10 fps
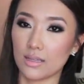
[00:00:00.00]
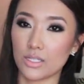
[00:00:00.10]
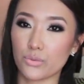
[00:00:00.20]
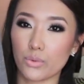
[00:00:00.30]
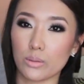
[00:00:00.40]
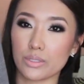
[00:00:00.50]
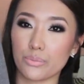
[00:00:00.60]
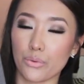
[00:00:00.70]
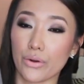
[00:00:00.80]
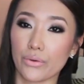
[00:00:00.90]
this rose
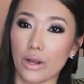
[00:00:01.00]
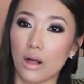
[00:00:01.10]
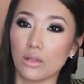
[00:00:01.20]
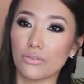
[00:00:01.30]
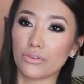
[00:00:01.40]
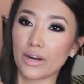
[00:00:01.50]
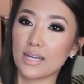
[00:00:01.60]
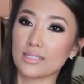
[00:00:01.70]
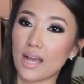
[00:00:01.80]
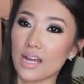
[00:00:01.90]
embroidery all over it.
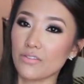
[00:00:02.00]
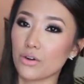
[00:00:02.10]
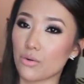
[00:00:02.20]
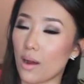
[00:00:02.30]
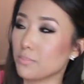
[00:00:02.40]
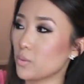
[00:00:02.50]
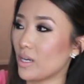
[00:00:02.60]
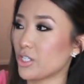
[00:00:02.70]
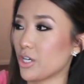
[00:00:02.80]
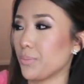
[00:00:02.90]
It's kind of a crop
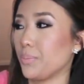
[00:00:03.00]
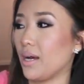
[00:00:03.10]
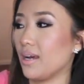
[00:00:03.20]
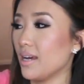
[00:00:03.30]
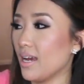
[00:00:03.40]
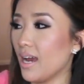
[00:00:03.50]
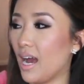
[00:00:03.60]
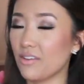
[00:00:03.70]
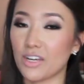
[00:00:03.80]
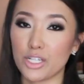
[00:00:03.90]
sweatshirt, but
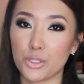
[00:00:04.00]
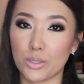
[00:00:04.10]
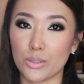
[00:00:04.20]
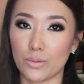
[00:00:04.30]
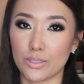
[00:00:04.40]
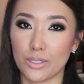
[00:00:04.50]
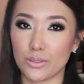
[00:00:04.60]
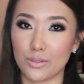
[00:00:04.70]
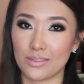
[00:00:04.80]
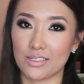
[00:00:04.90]
I've got a short torso,
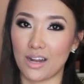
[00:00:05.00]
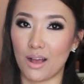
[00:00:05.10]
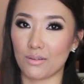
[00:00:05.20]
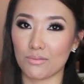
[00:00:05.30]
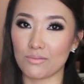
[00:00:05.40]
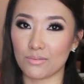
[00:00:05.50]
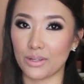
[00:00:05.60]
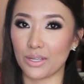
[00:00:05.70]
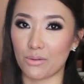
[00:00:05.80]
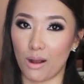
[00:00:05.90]
so it's not
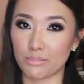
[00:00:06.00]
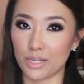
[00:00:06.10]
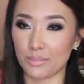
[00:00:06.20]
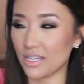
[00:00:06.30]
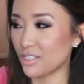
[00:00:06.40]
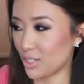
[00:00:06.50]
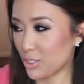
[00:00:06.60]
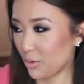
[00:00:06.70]
really cropped on me. It's just